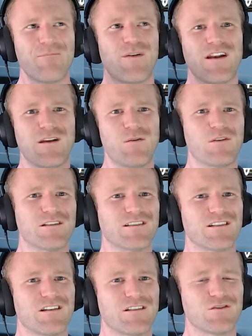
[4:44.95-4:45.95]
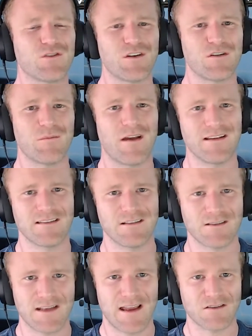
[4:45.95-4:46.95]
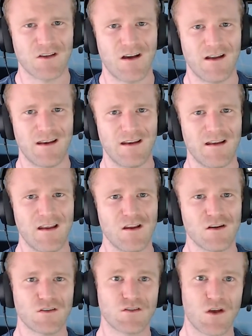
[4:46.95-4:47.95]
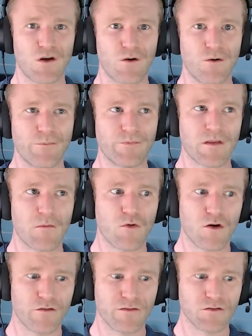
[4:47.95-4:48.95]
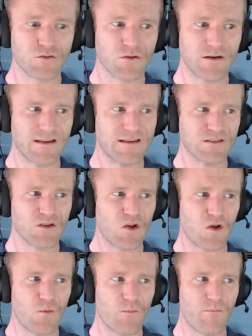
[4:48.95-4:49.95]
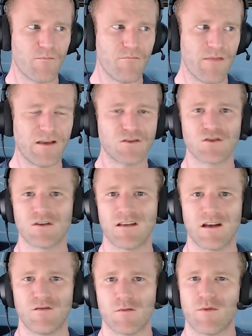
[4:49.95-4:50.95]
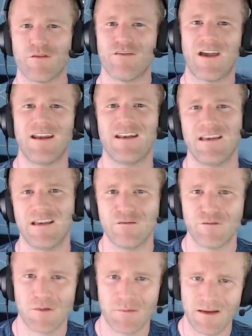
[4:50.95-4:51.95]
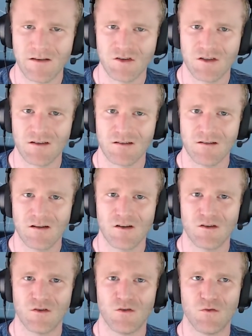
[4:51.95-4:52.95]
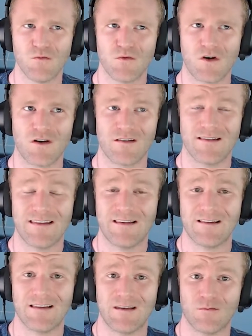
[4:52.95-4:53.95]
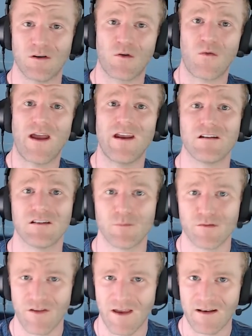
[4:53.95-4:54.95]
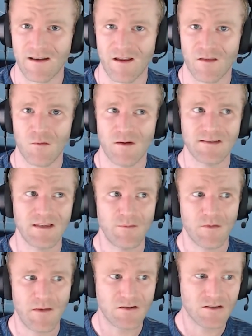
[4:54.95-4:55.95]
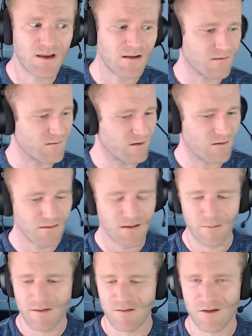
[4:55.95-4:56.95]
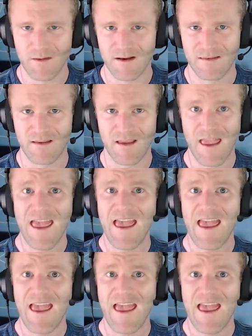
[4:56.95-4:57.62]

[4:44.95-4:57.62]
but it was triggered by a sales tax audit. So, moral of the story is, make sure that if you're providing information, you are legally required to provide it. Otherwise, keep your mouth shut. You don't need to give them anything.